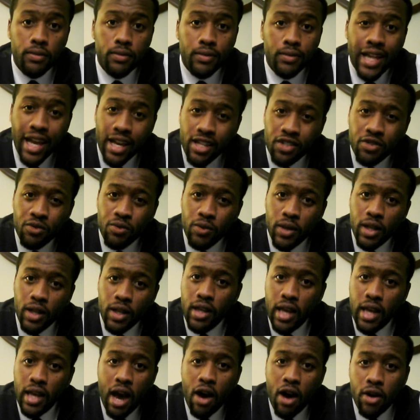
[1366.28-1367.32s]
That's really
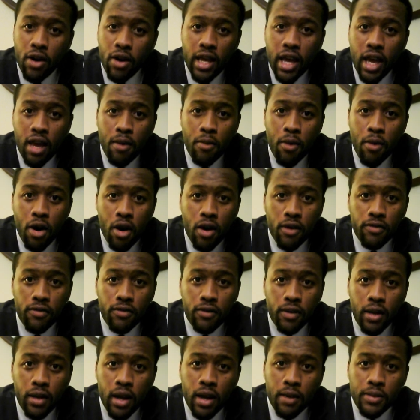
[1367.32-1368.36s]
how it came off.
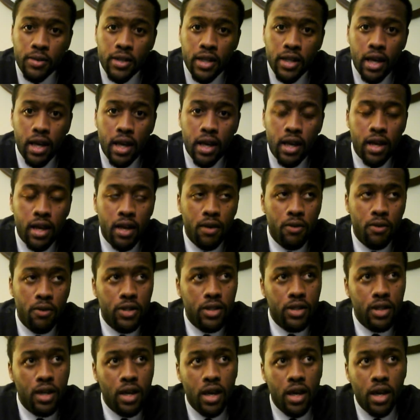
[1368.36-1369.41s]
You know what I'm saying? And it
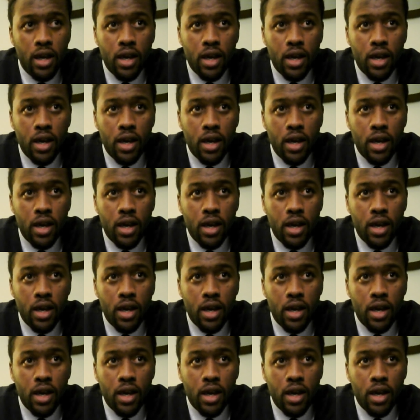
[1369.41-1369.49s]
was